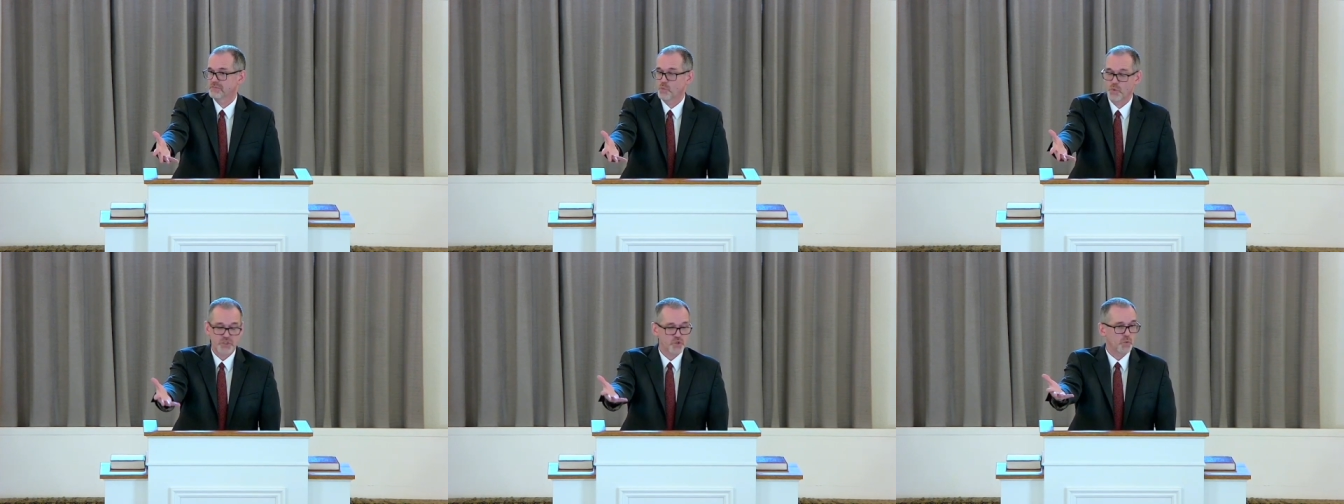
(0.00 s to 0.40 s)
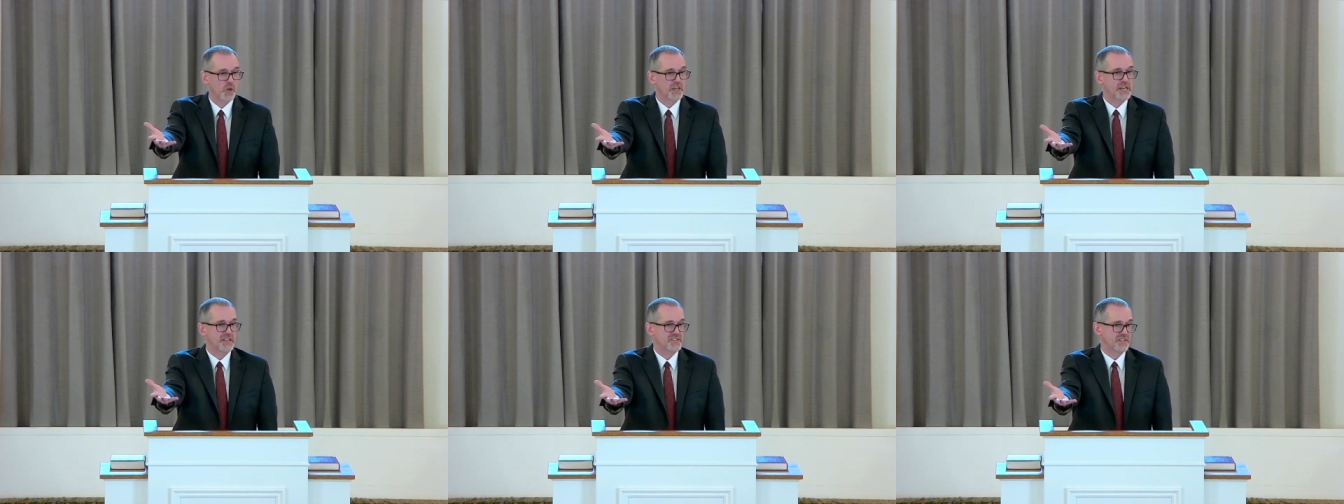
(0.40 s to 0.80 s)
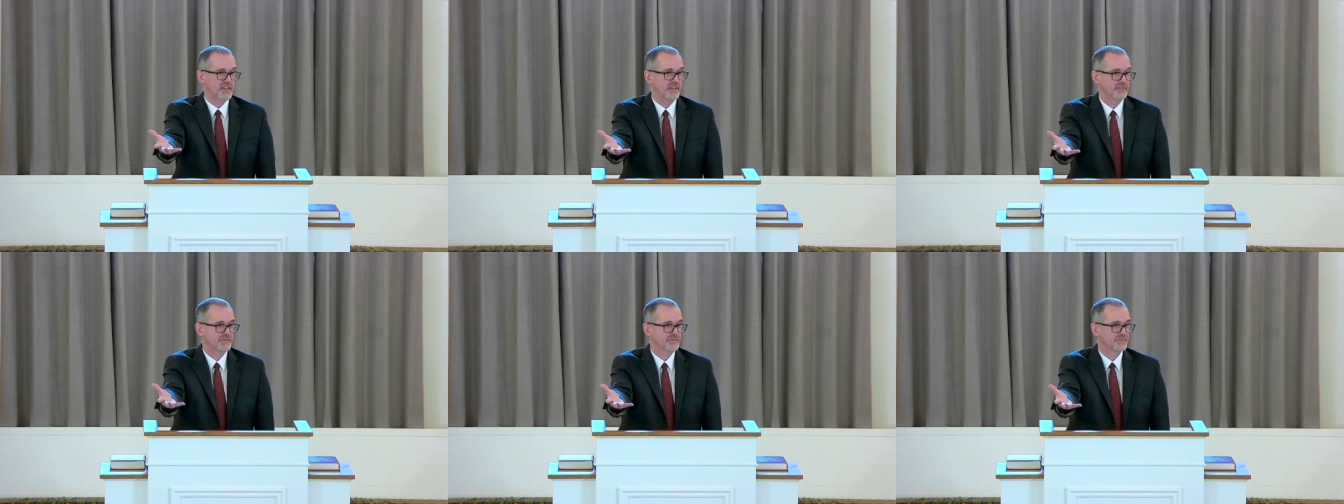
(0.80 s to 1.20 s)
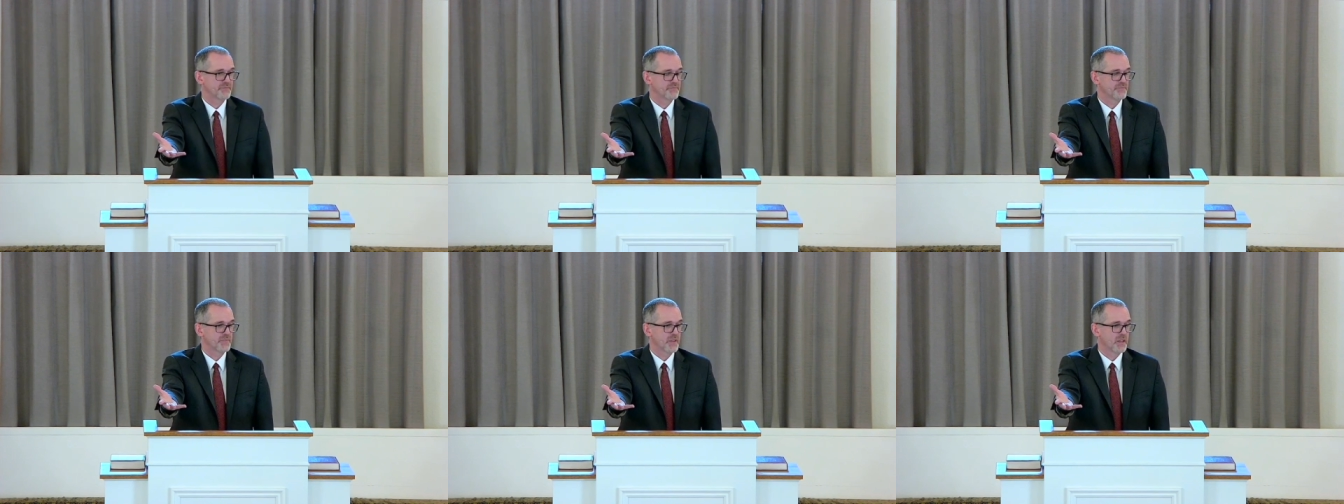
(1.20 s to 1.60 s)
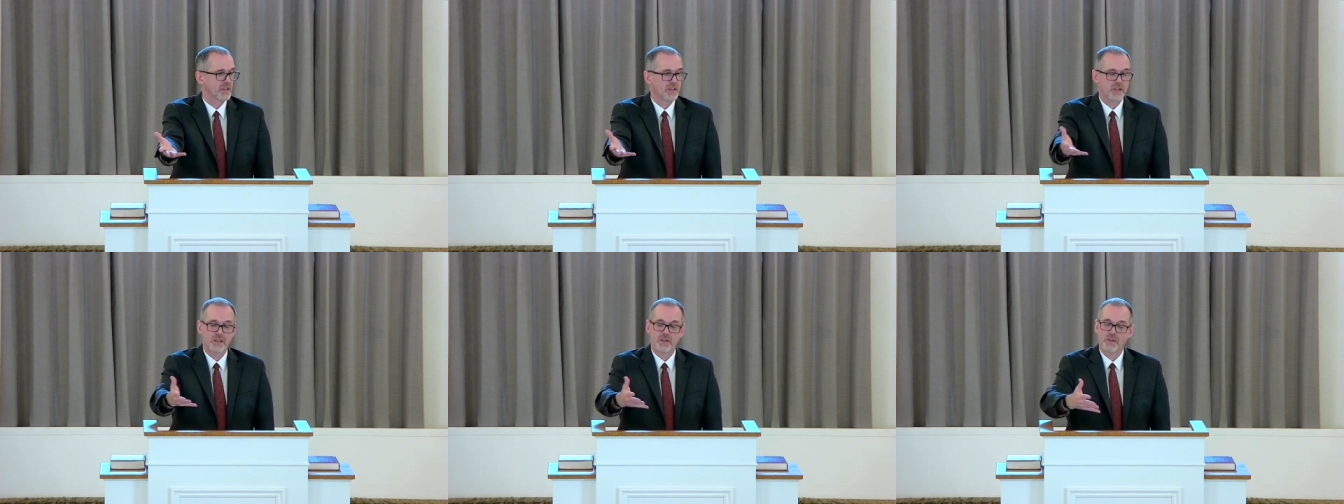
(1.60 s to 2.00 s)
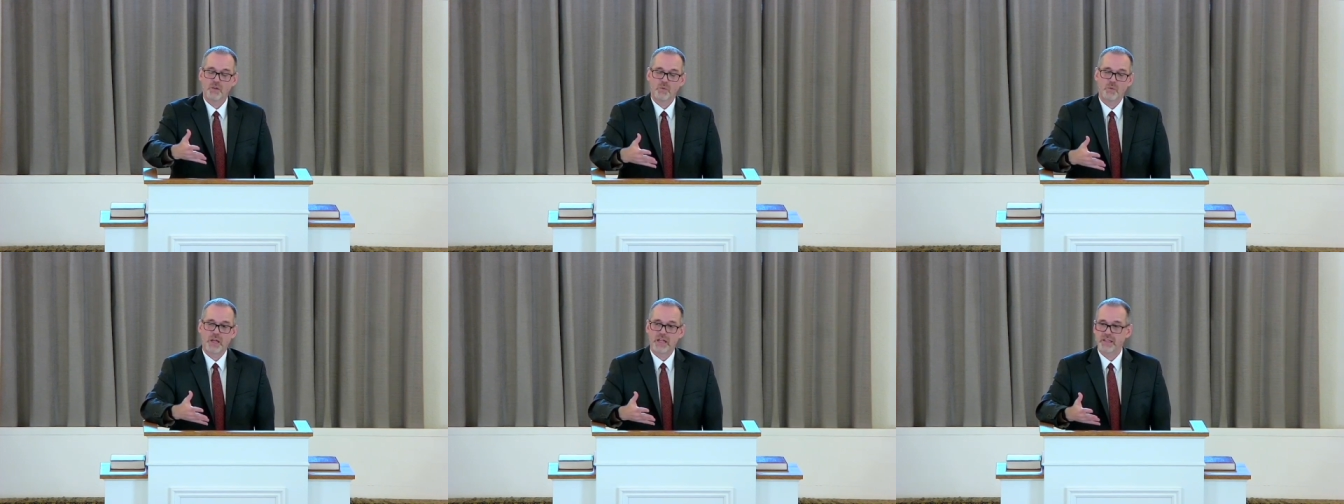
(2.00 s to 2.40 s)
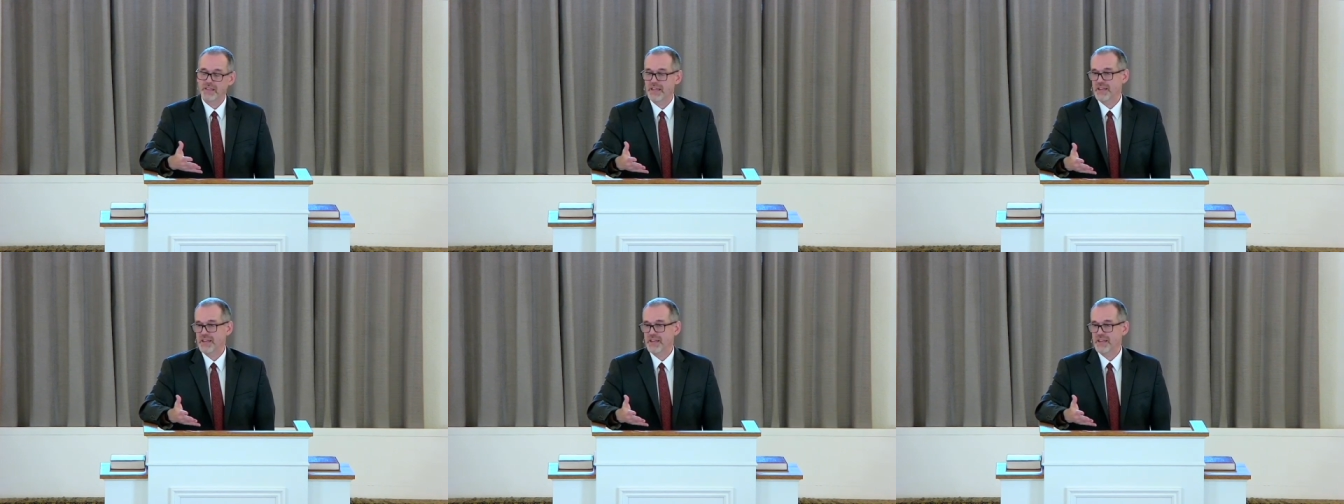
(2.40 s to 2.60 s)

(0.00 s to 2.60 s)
Which one is it? Well,